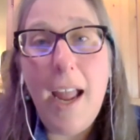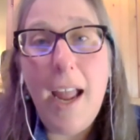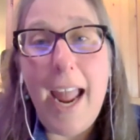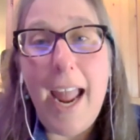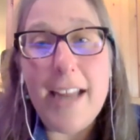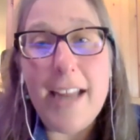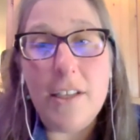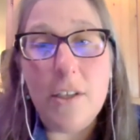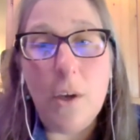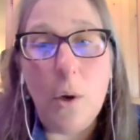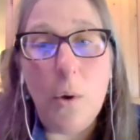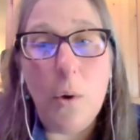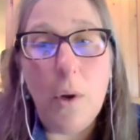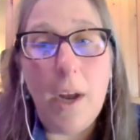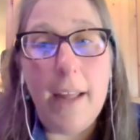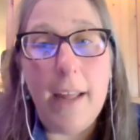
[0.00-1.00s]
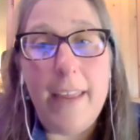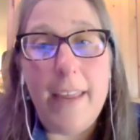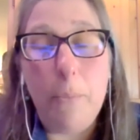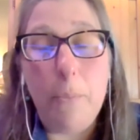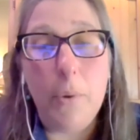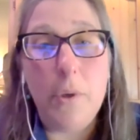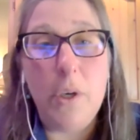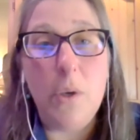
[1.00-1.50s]
And so uh, they
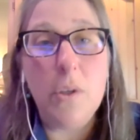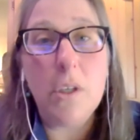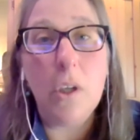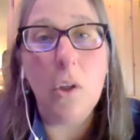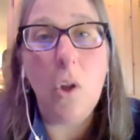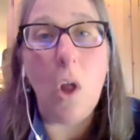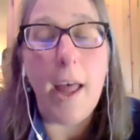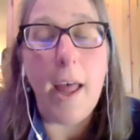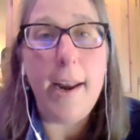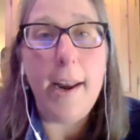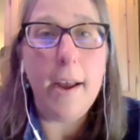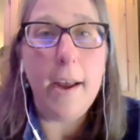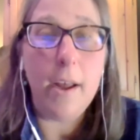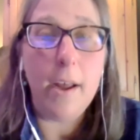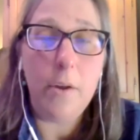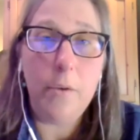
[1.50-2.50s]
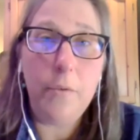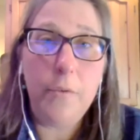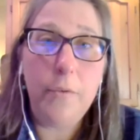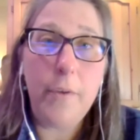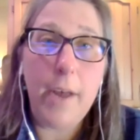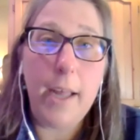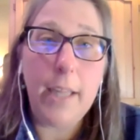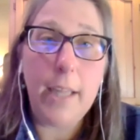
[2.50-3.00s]
produce a lot of
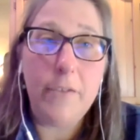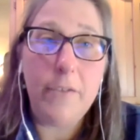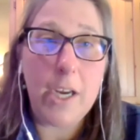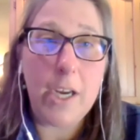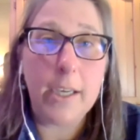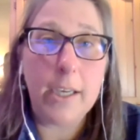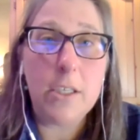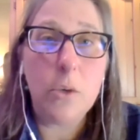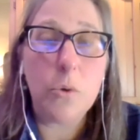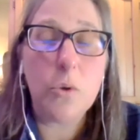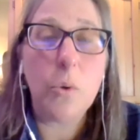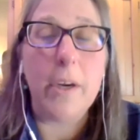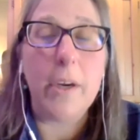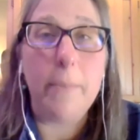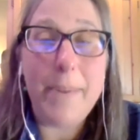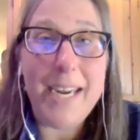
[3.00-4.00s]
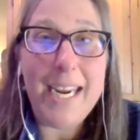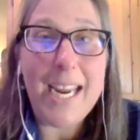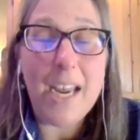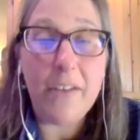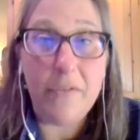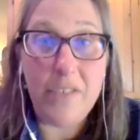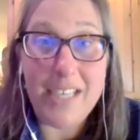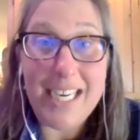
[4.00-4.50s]
uh, life jackets, or sorry,
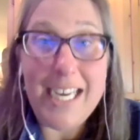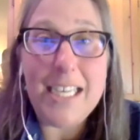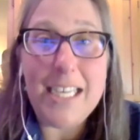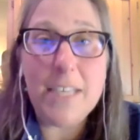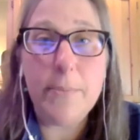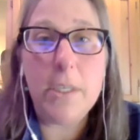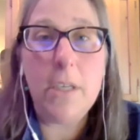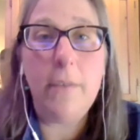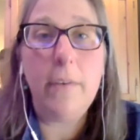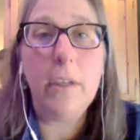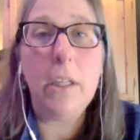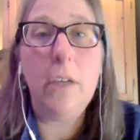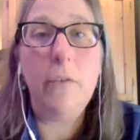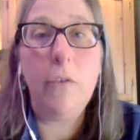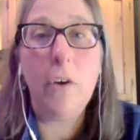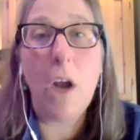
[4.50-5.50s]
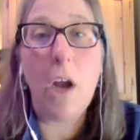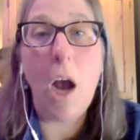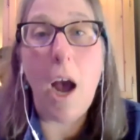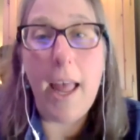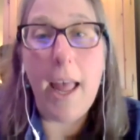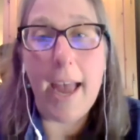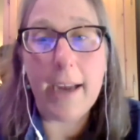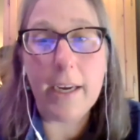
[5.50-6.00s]
PFD specifically for
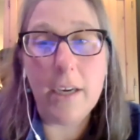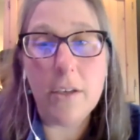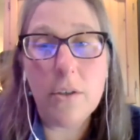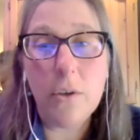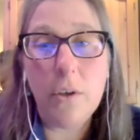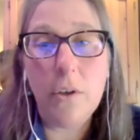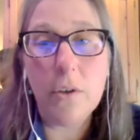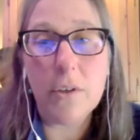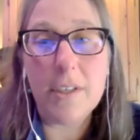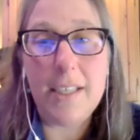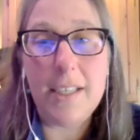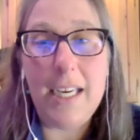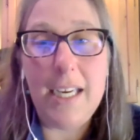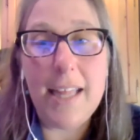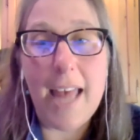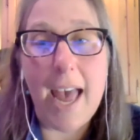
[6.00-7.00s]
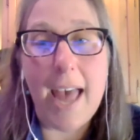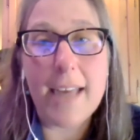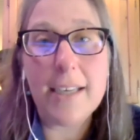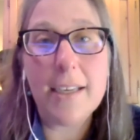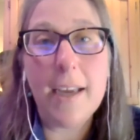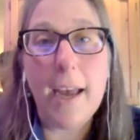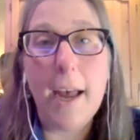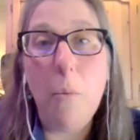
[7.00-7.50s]
kayaking. So you'll see
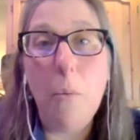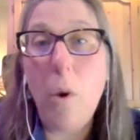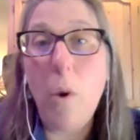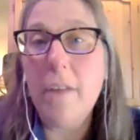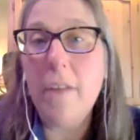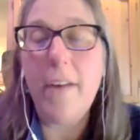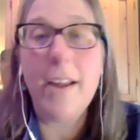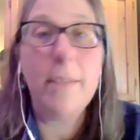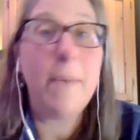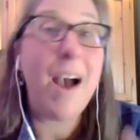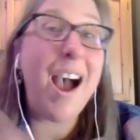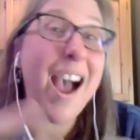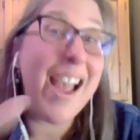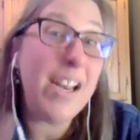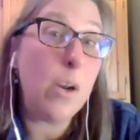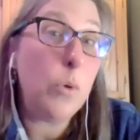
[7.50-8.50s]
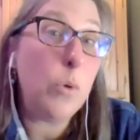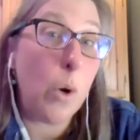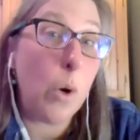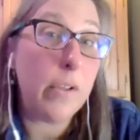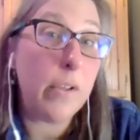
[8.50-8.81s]
that um, where to find. Them. I don't know.